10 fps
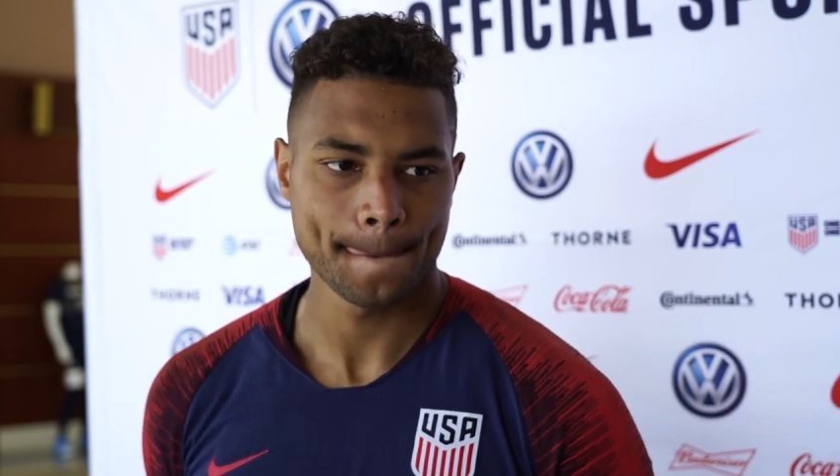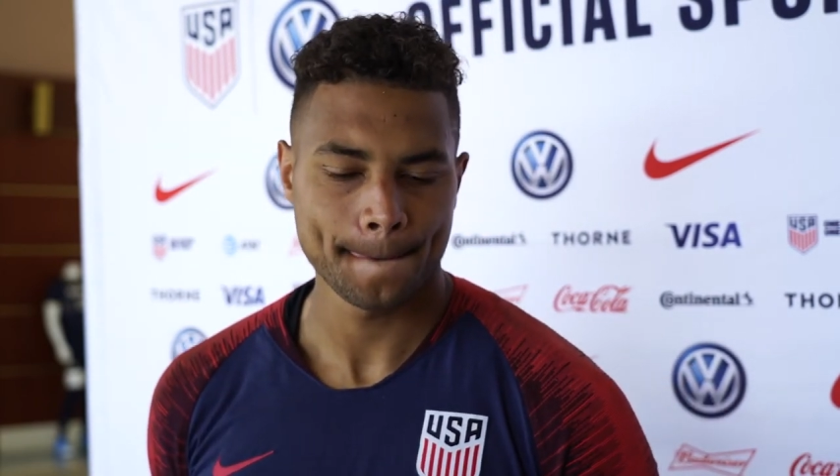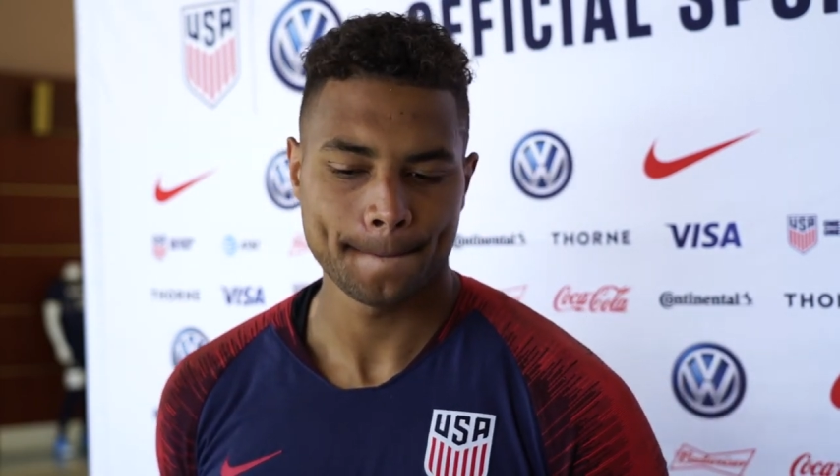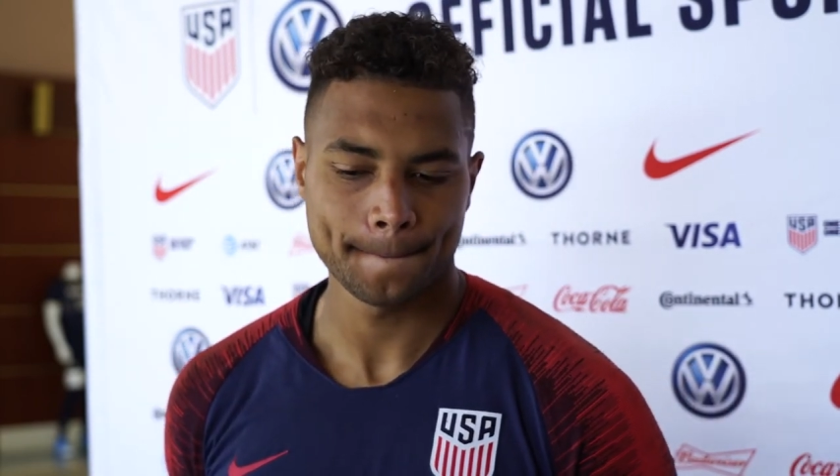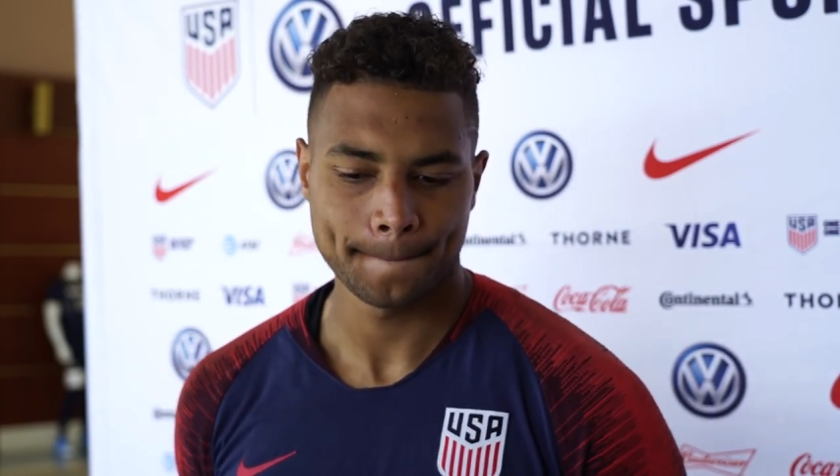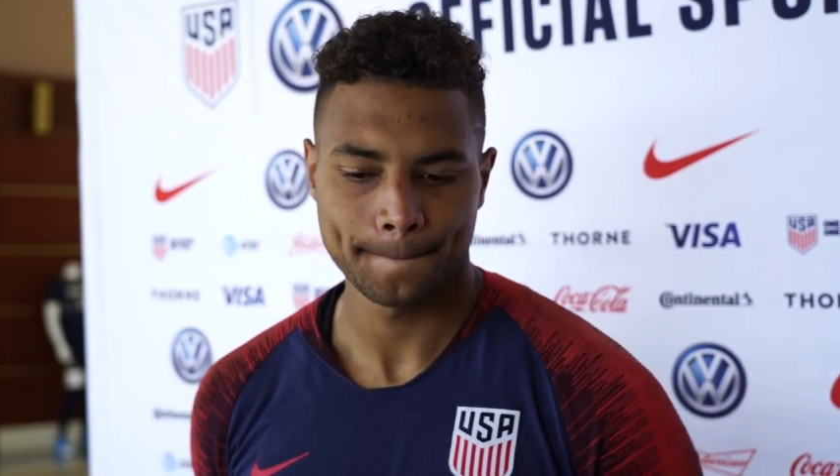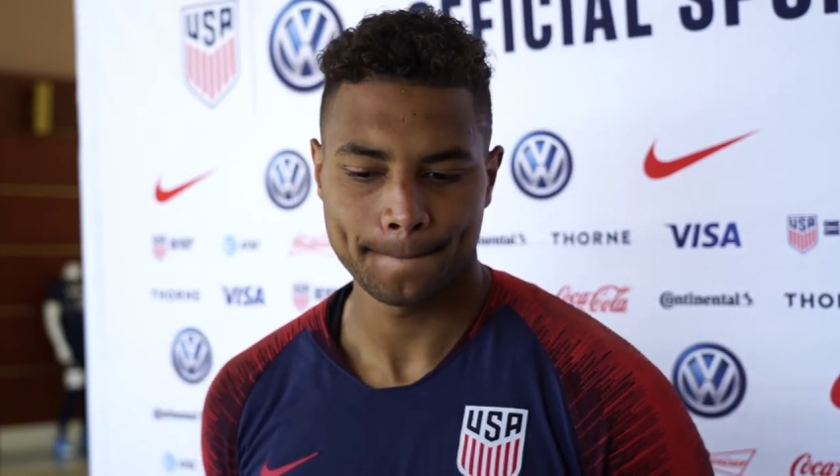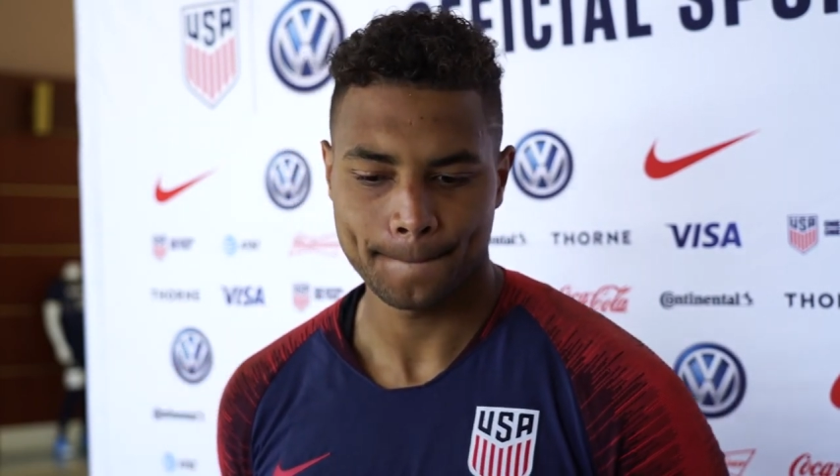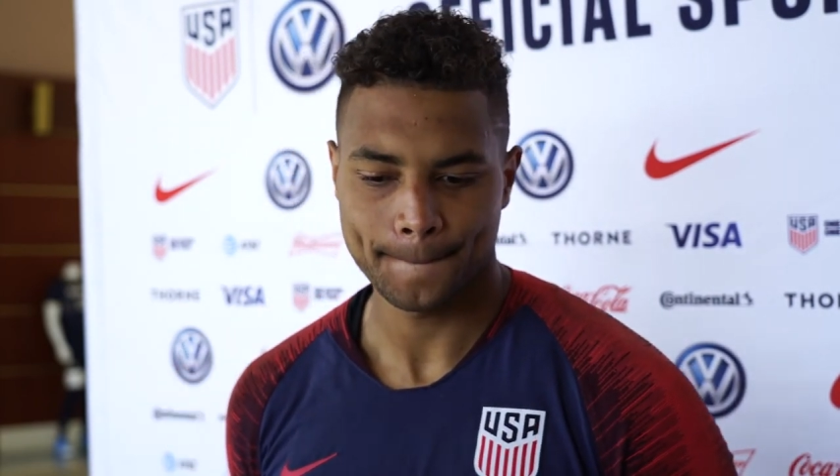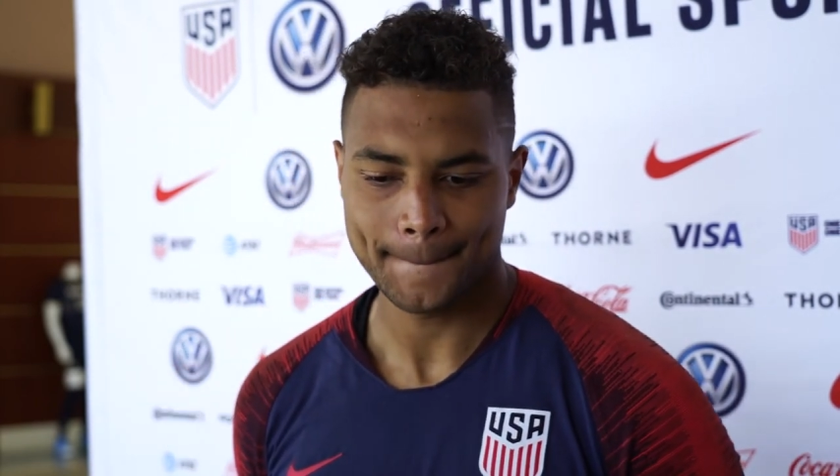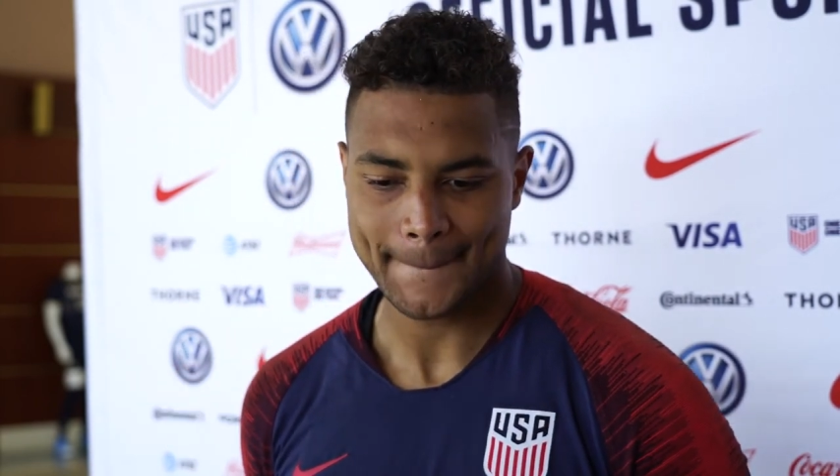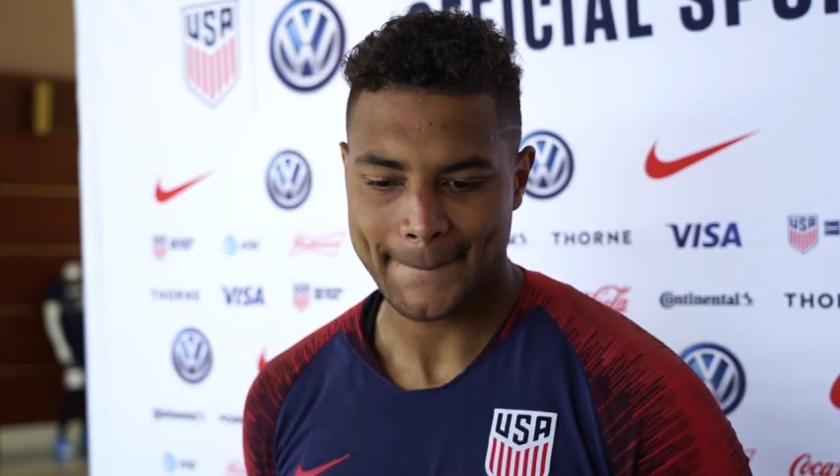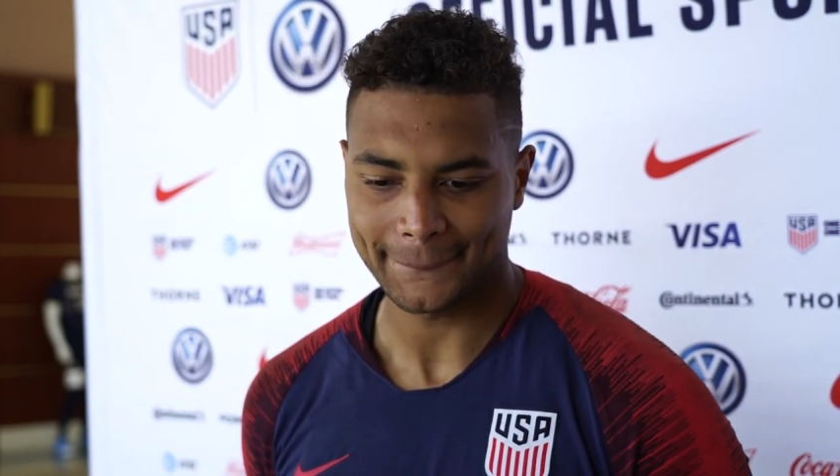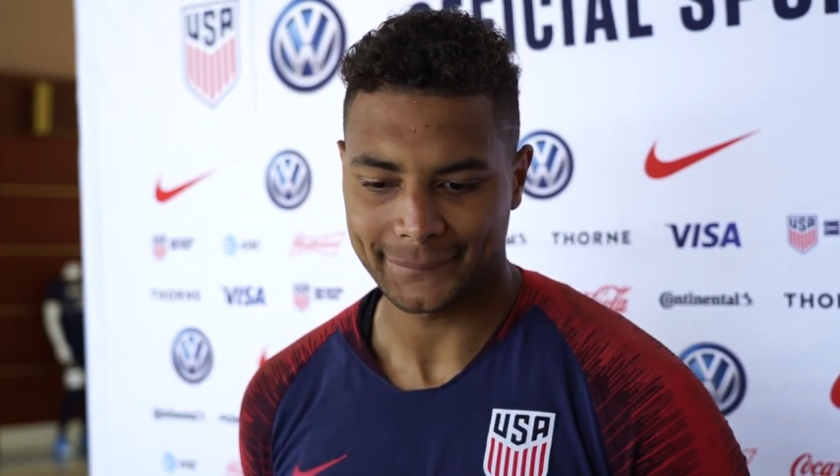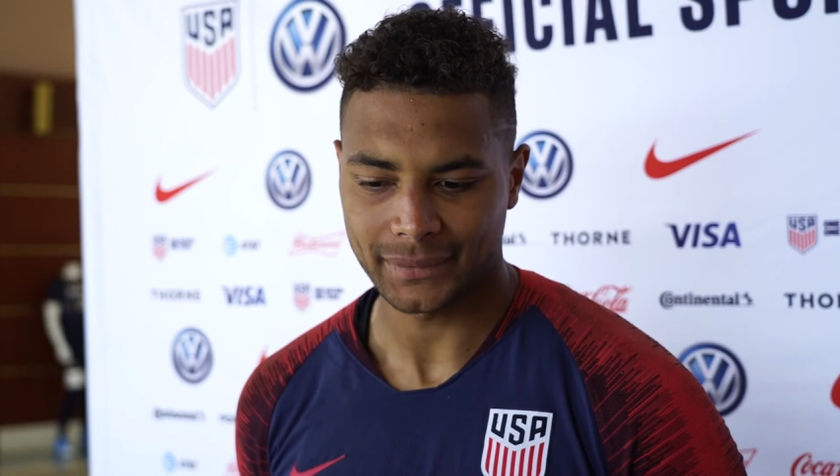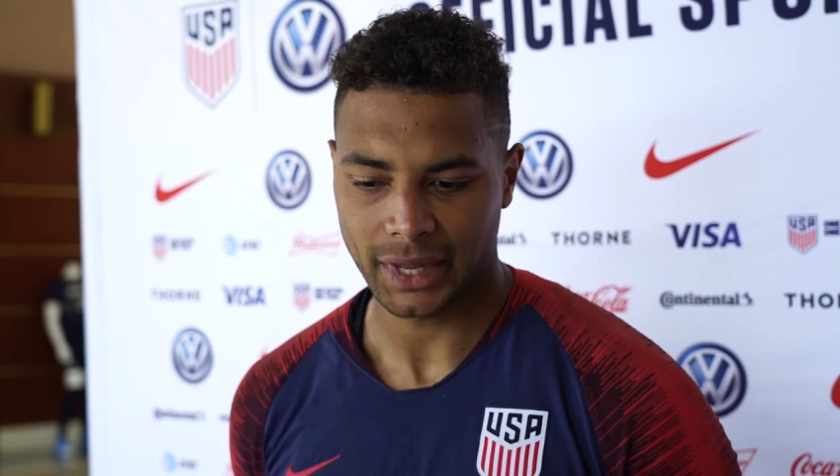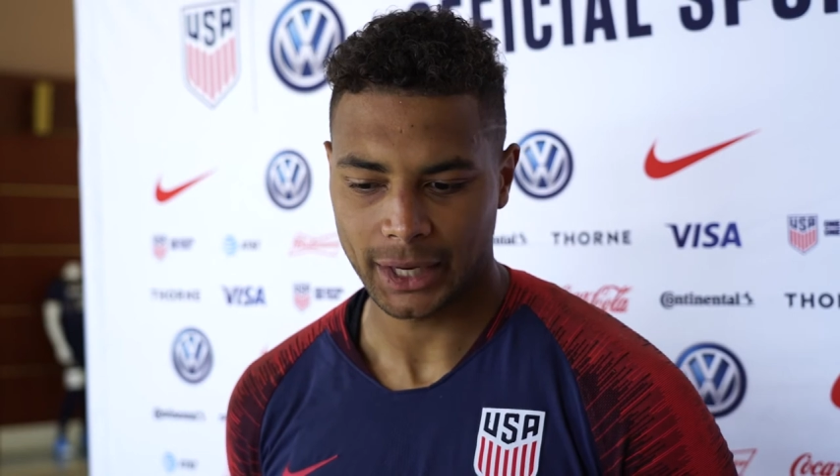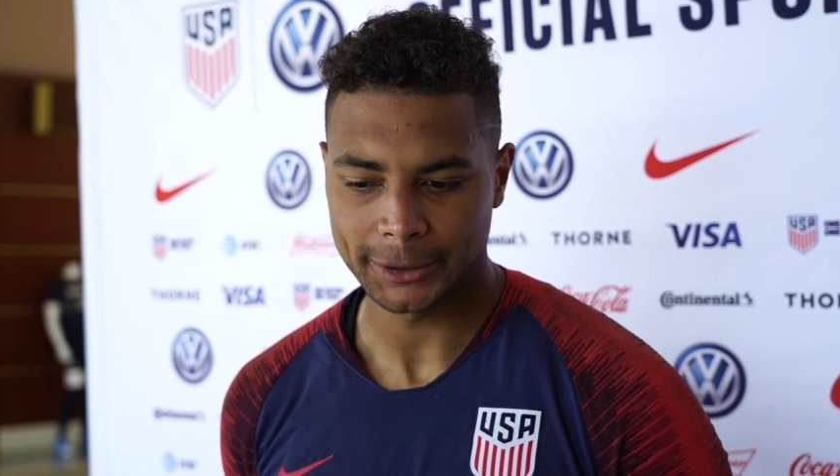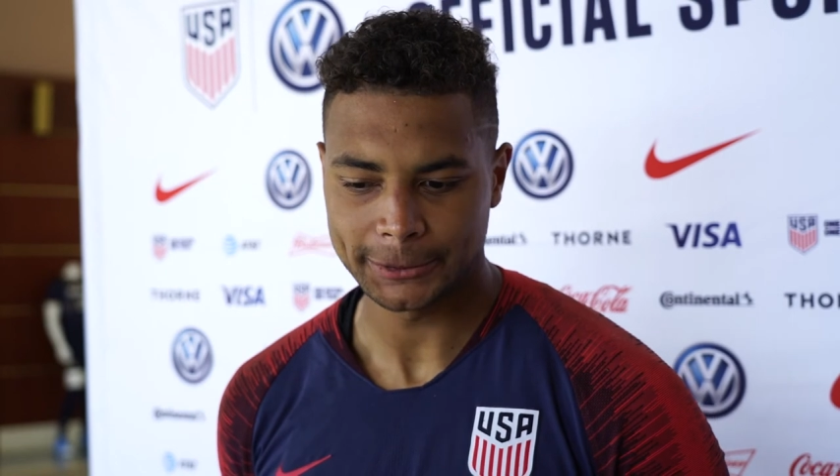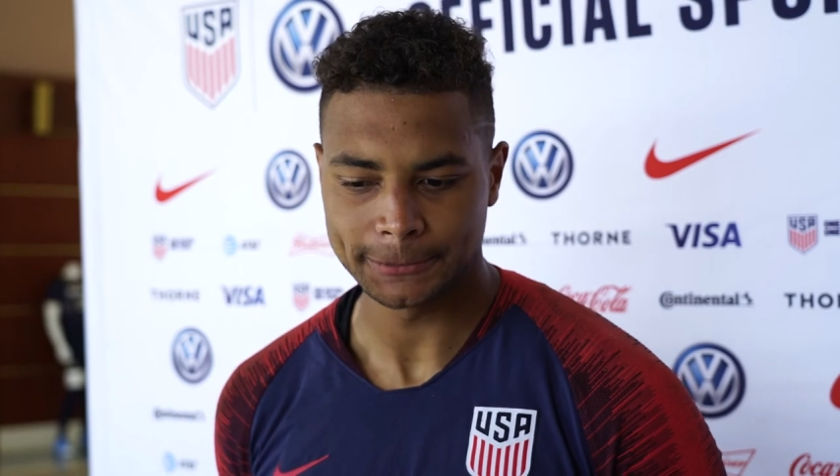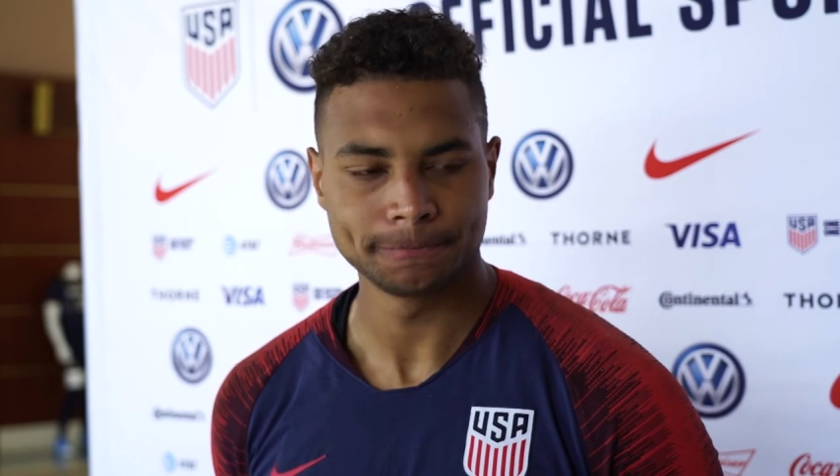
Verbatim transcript: that every player that makes a transfer goes through.